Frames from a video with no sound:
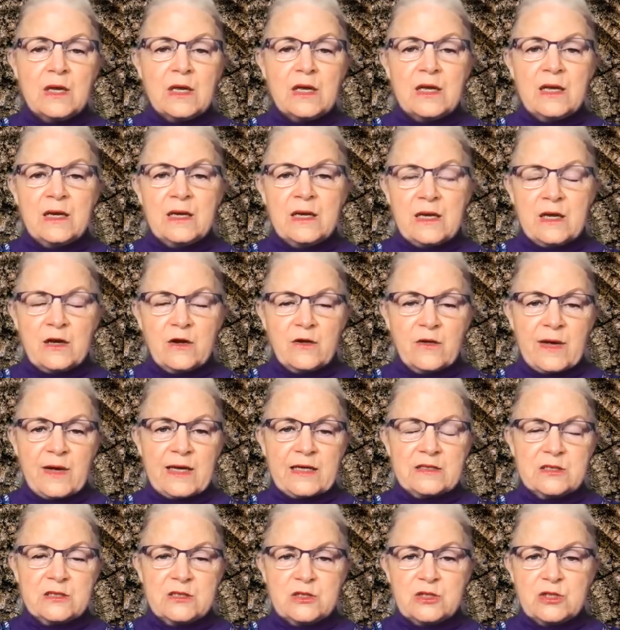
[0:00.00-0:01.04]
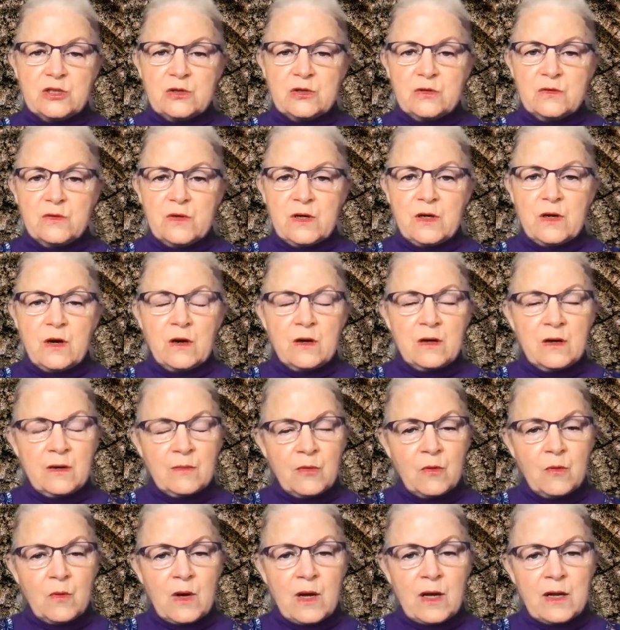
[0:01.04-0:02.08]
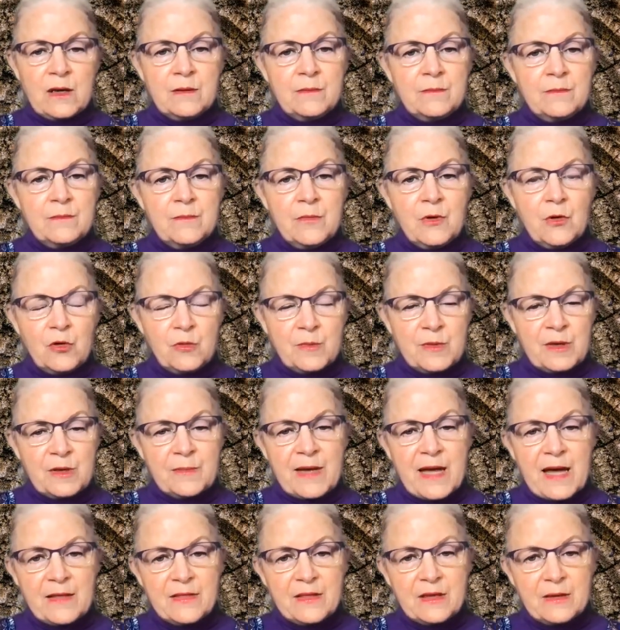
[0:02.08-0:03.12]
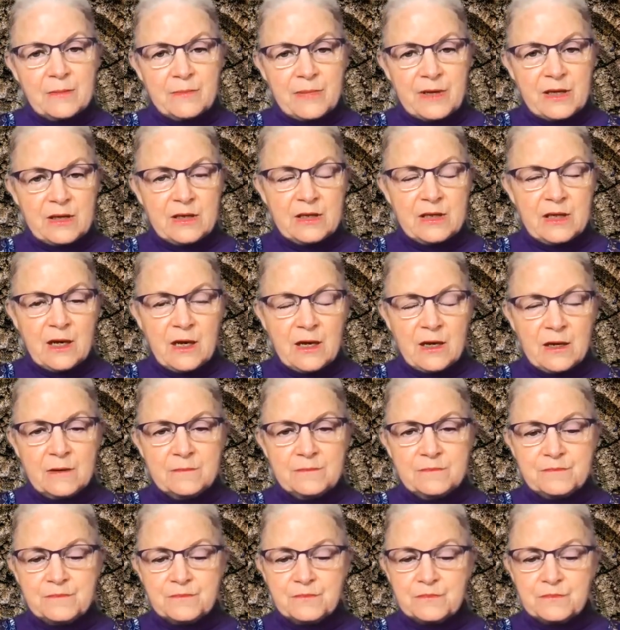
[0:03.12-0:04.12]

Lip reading: in earaches in children are number one, homeopathic belladonna,